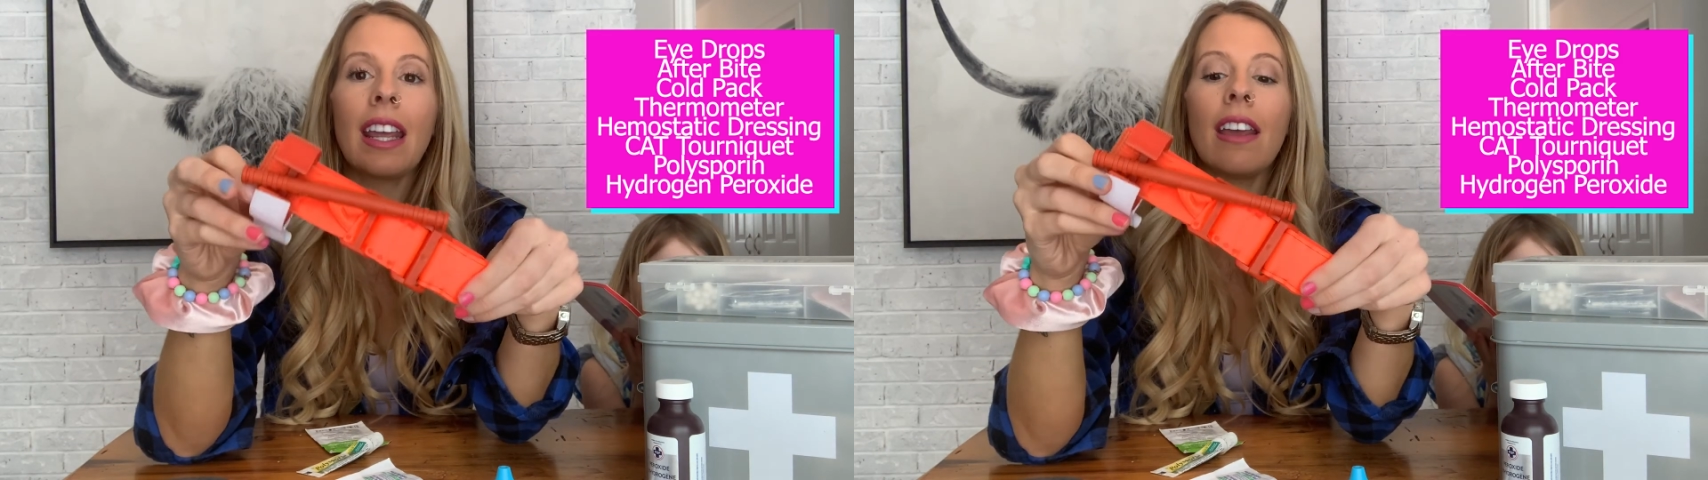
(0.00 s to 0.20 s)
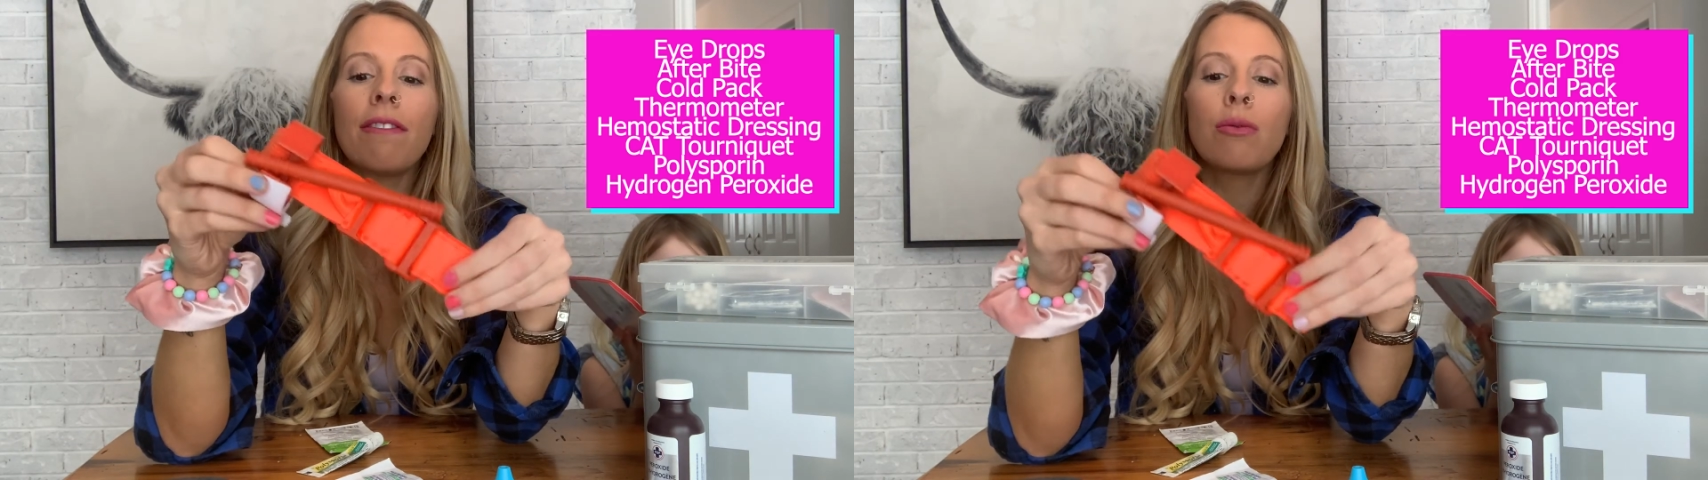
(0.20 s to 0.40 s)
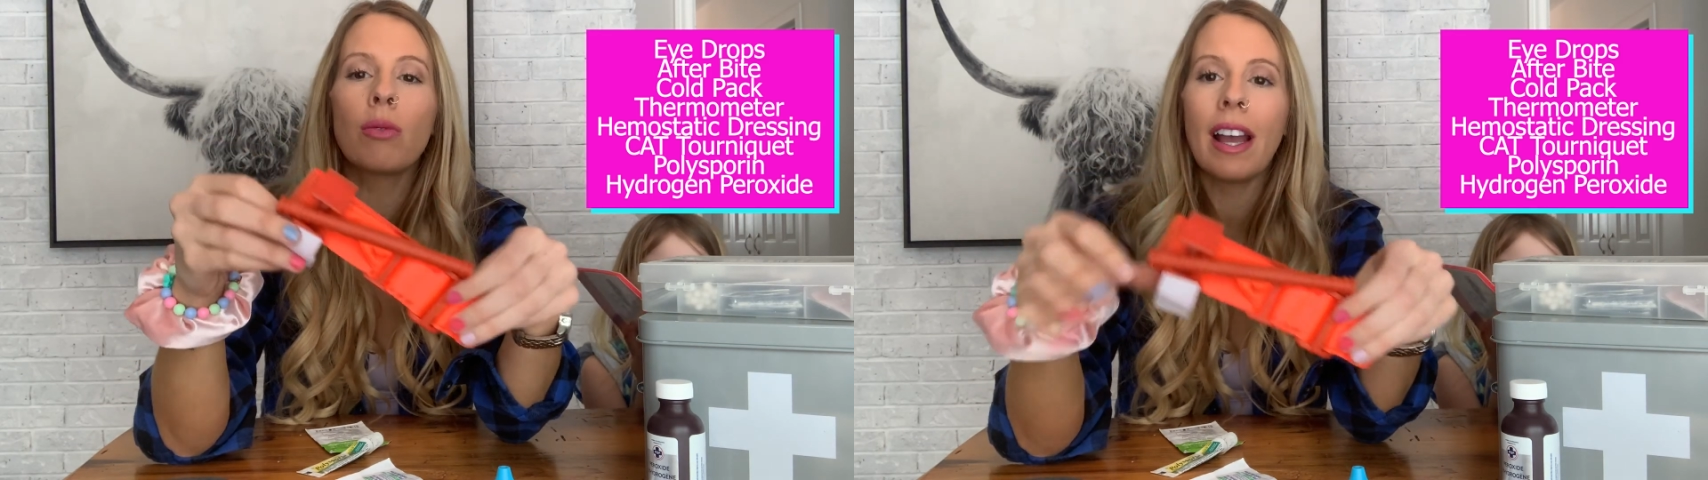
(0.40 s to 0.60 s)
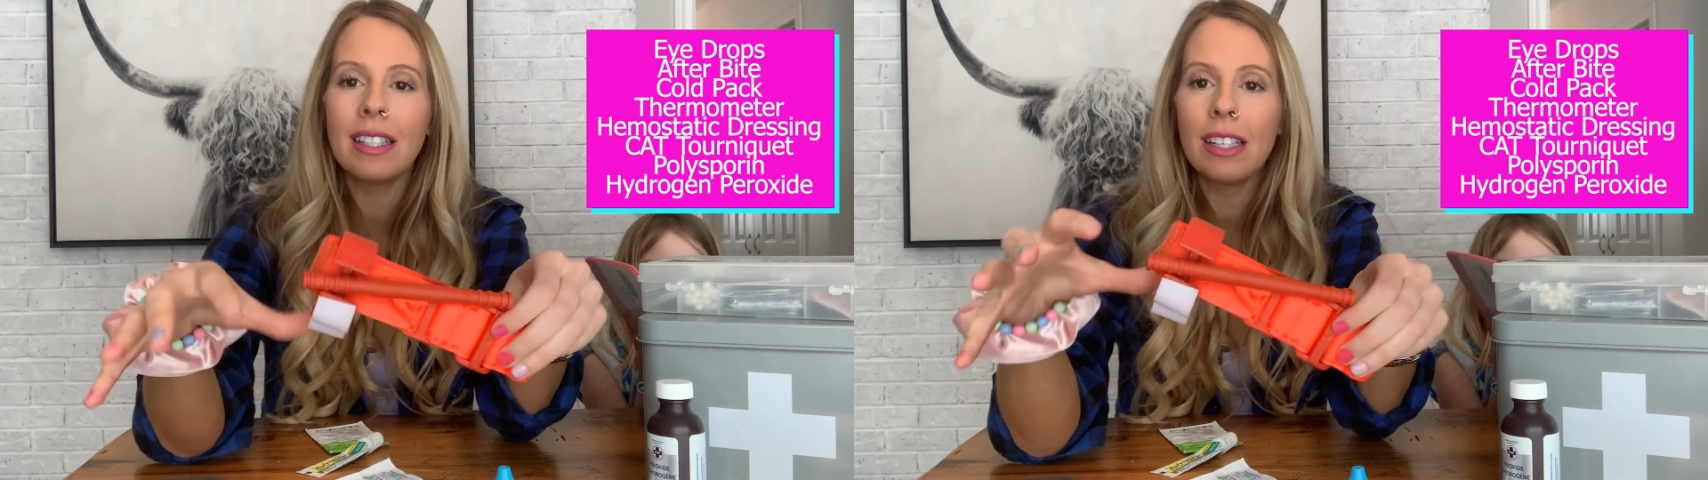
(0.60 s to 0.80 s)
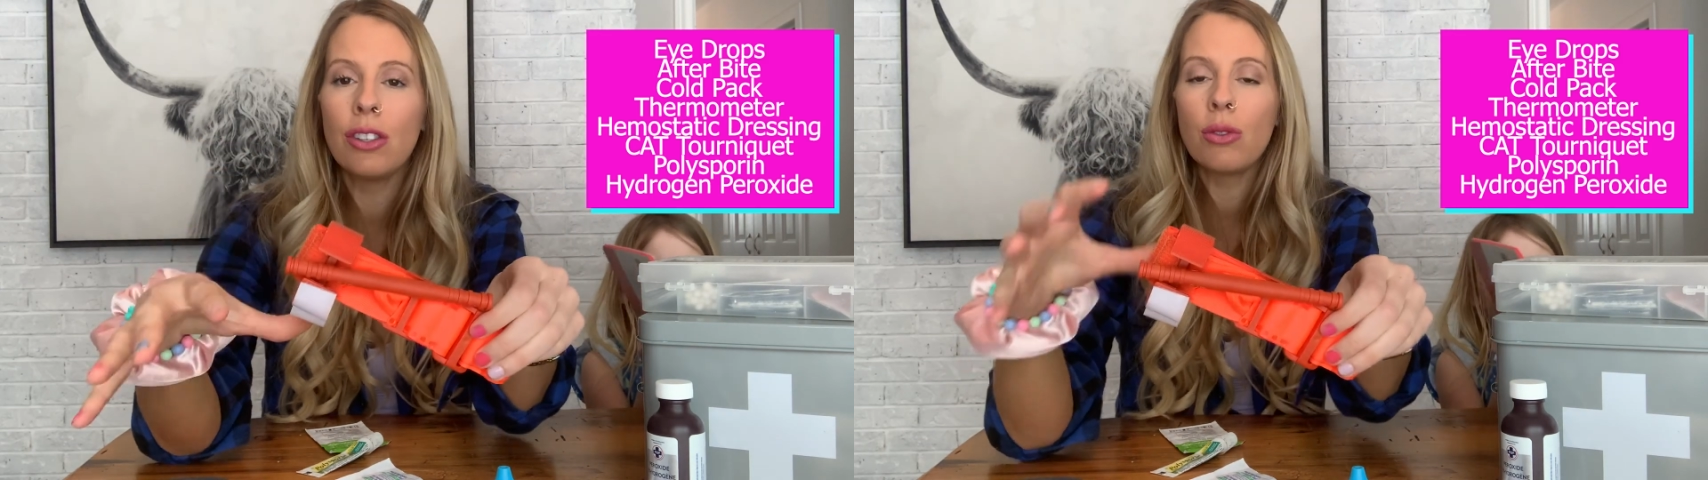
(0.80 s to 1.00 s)
if
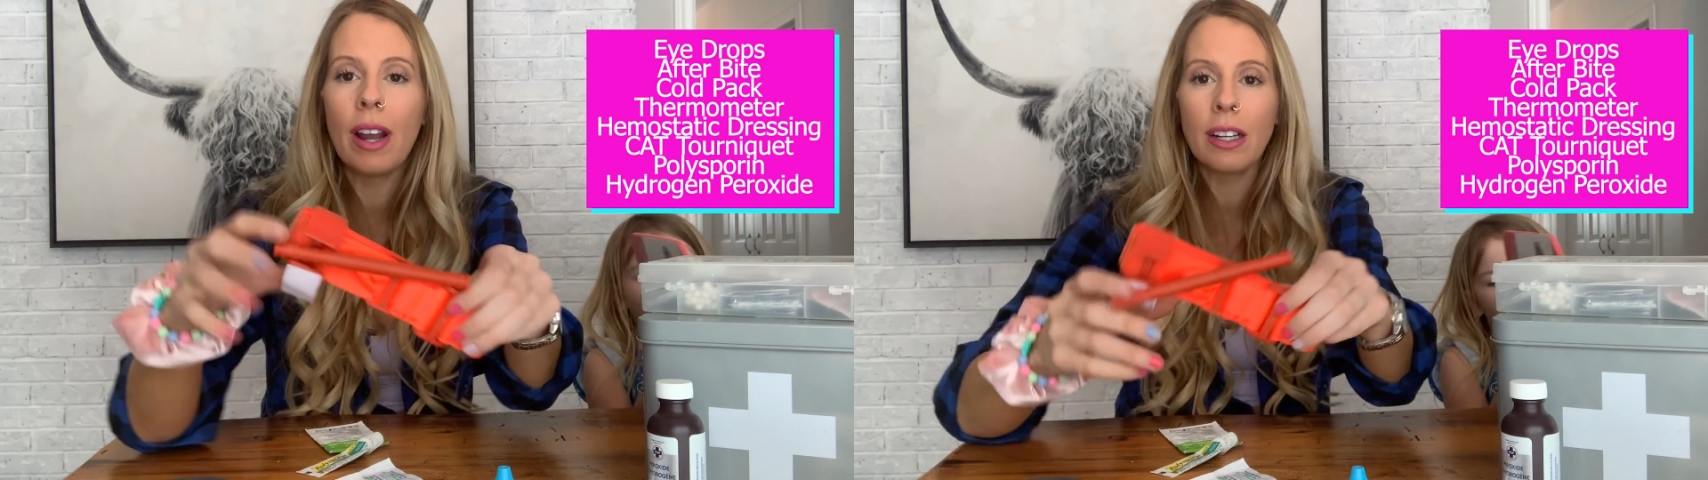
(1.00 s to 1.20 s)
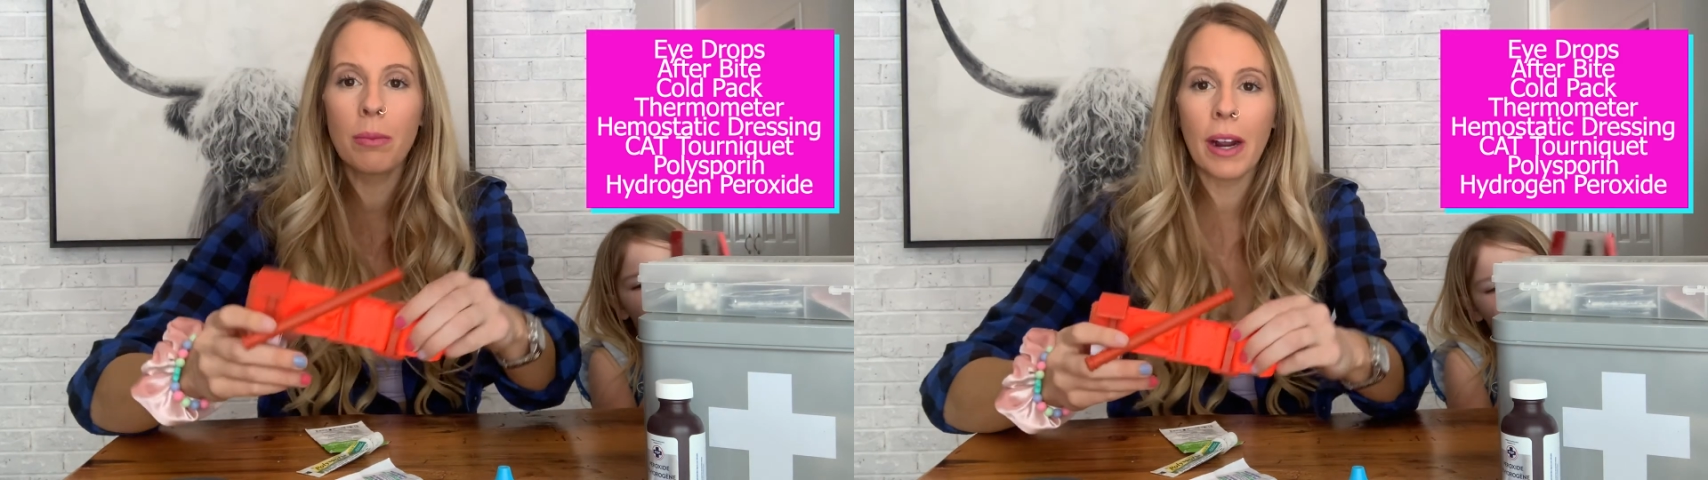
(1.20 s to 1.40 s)
rest and direct